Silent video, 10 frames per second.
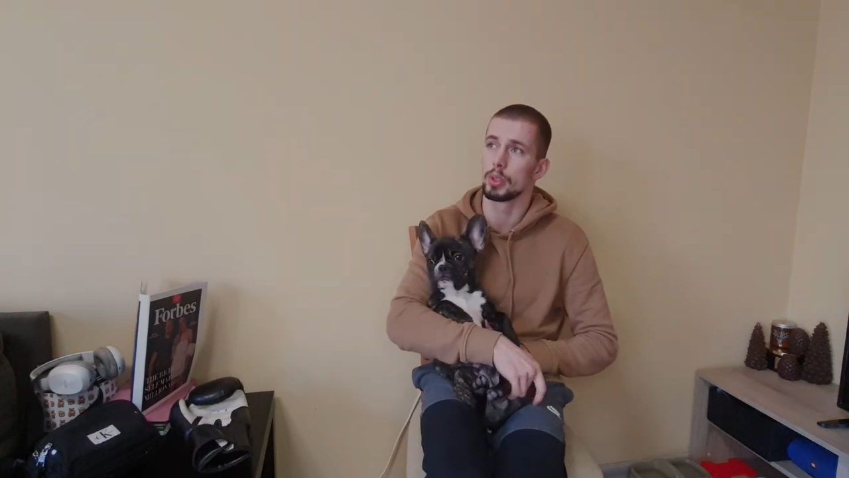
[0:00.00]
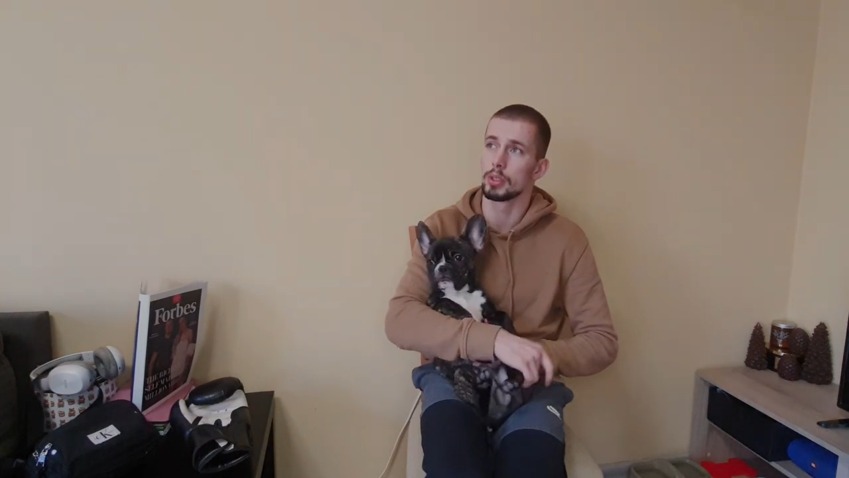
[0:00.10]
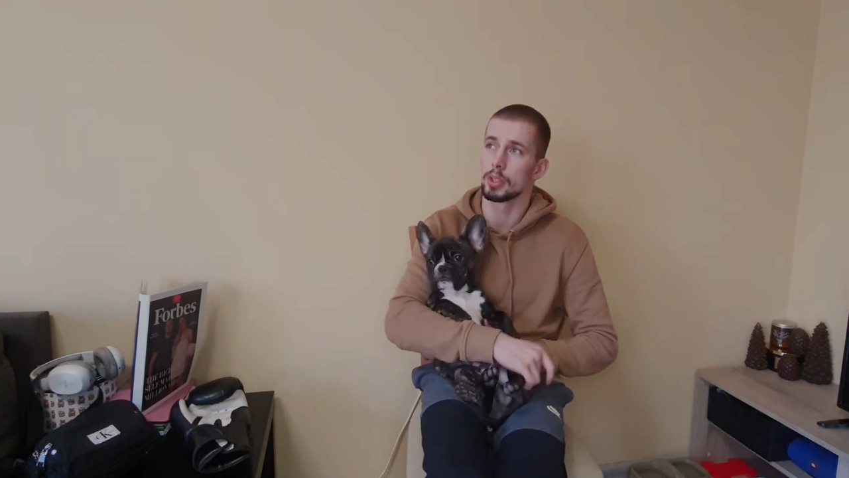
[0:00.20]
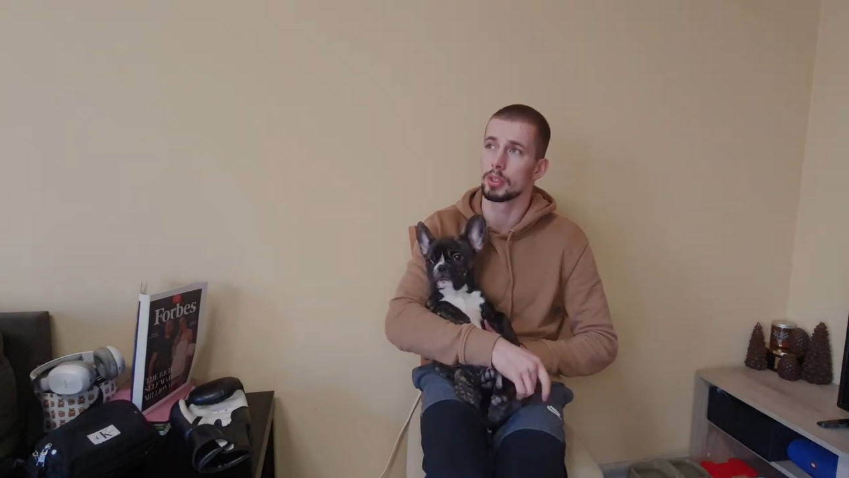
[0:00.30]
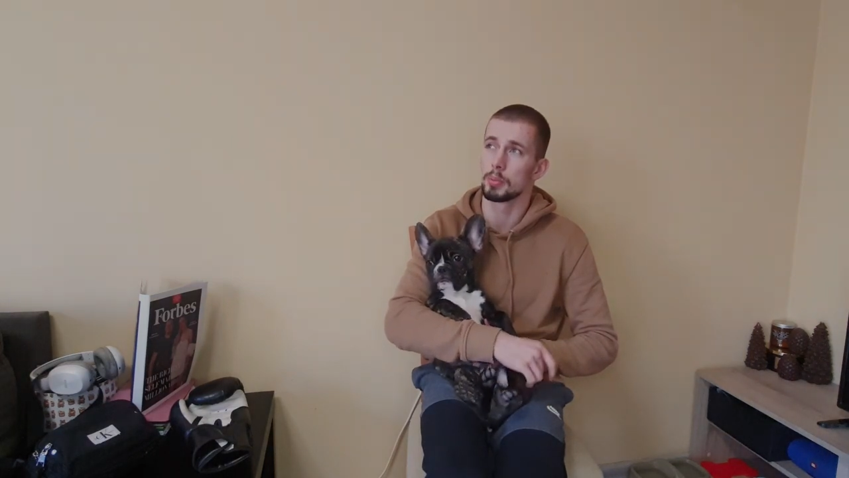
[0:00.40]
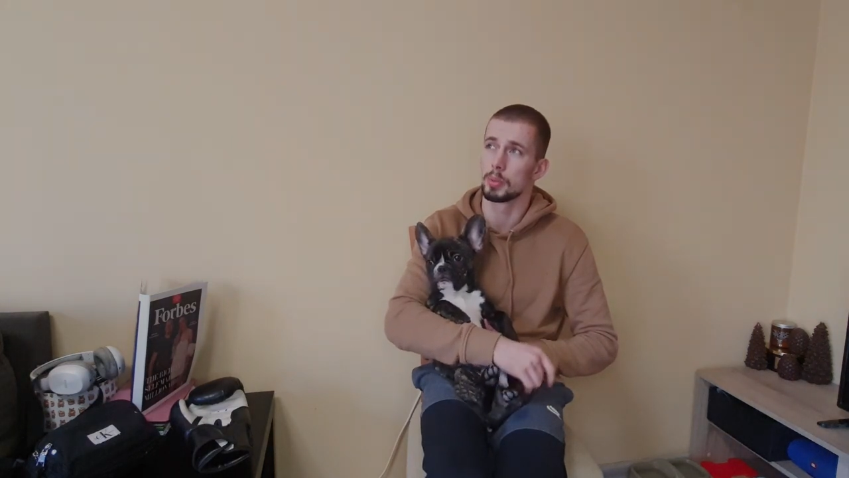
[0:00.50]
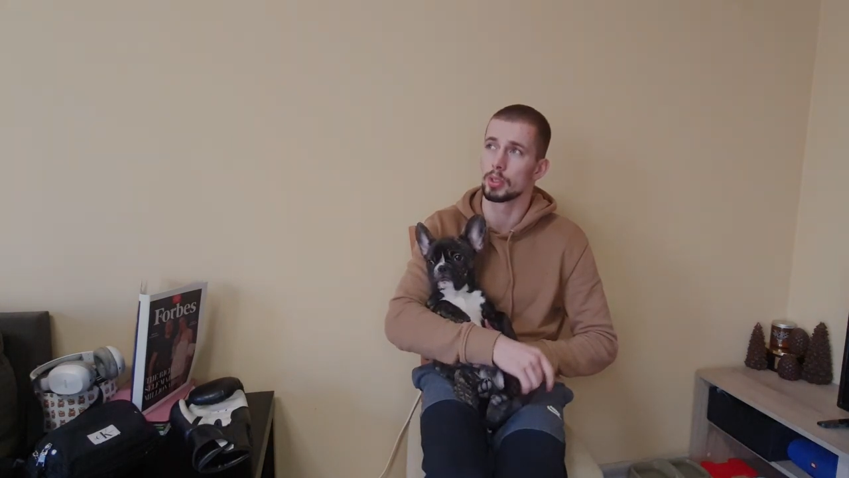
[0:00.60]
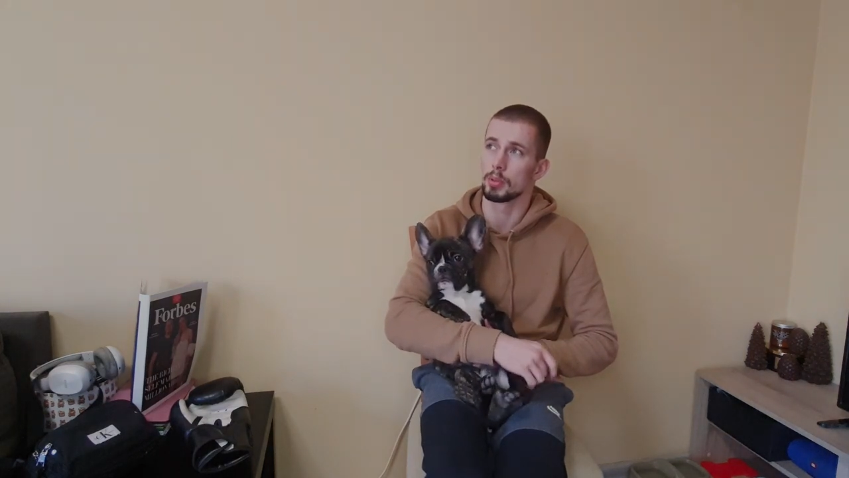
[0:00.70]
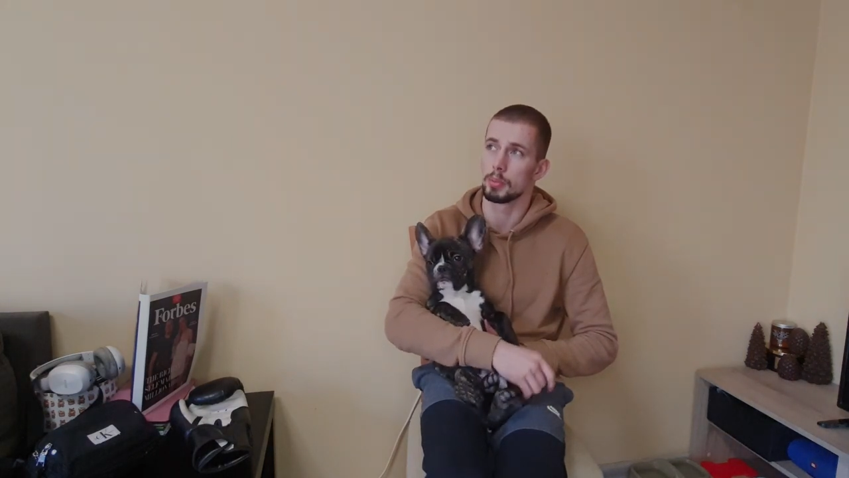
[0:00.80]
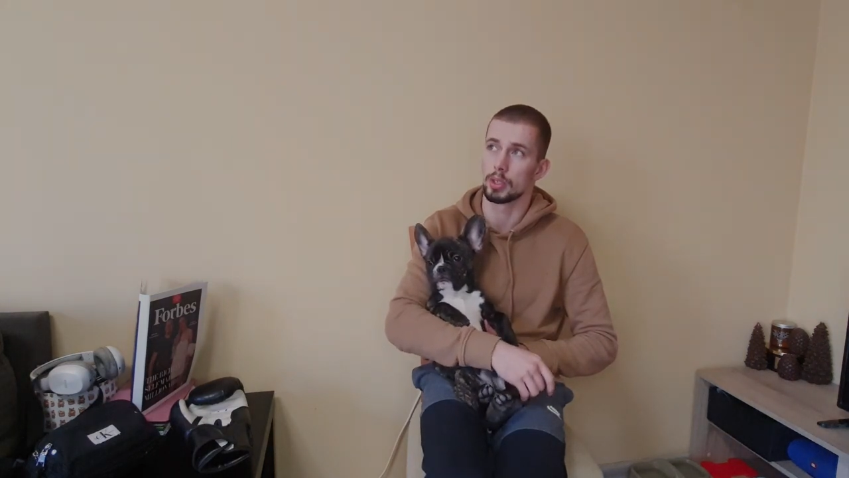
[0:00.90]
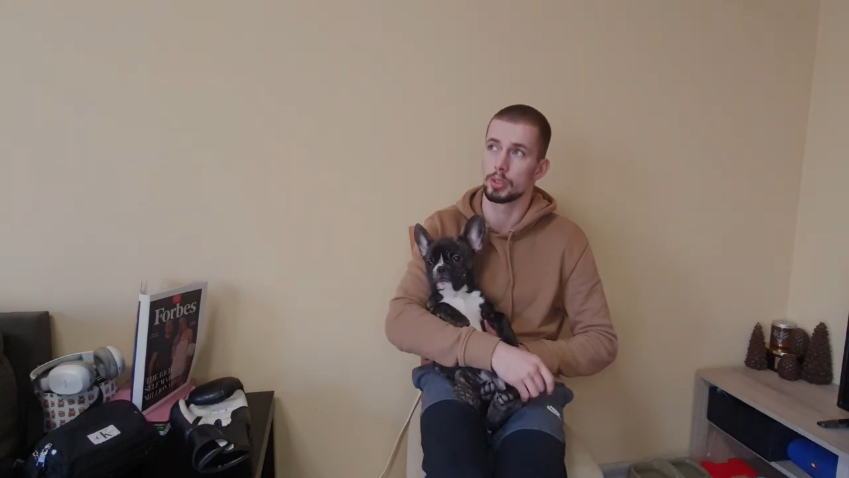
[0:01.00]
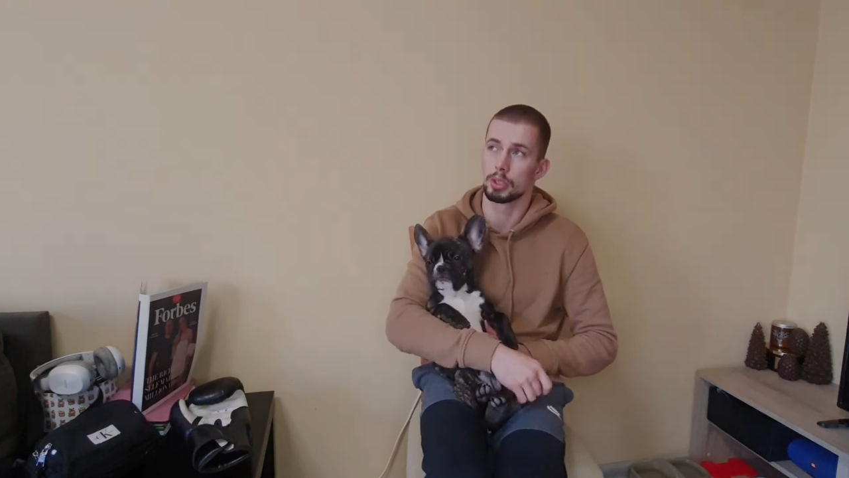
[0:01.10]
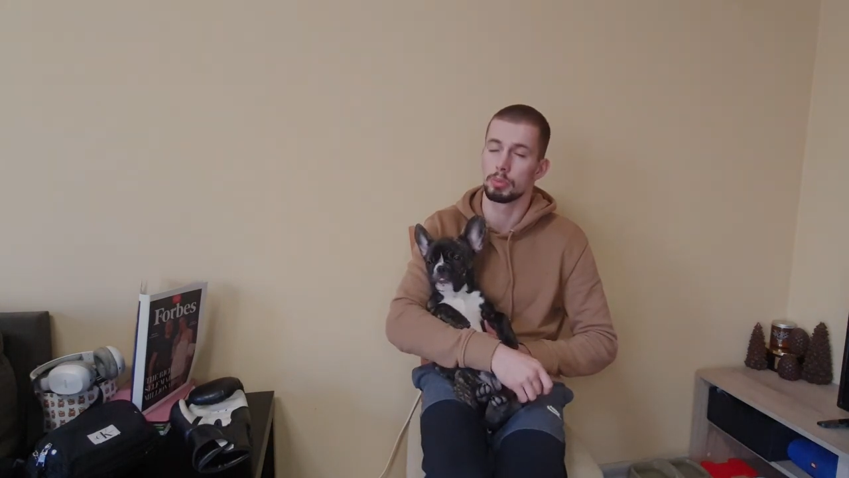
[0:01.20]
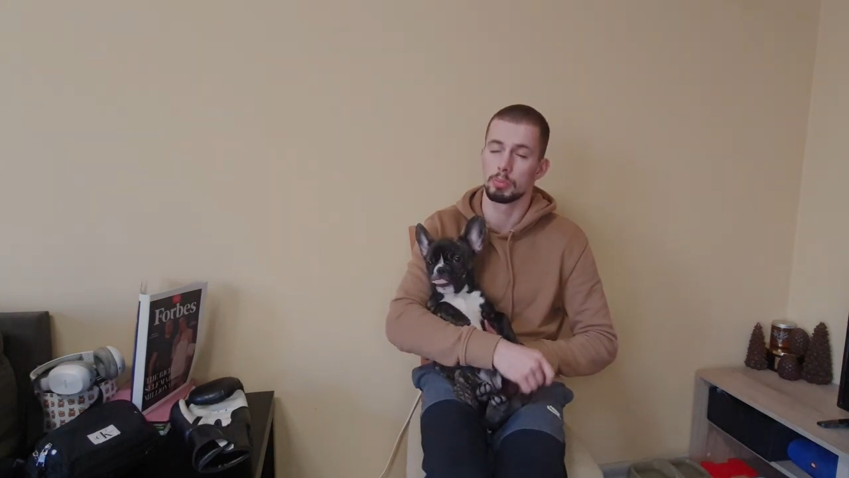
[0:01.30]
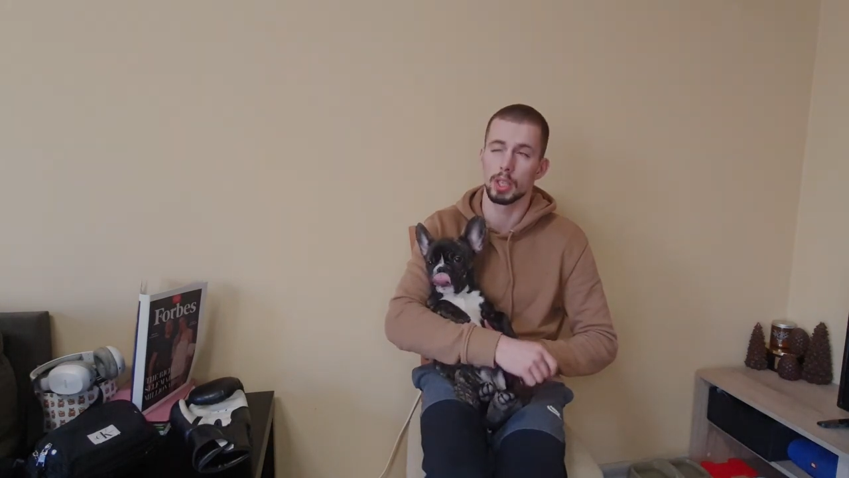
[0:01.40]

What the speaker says: in an exhibition match.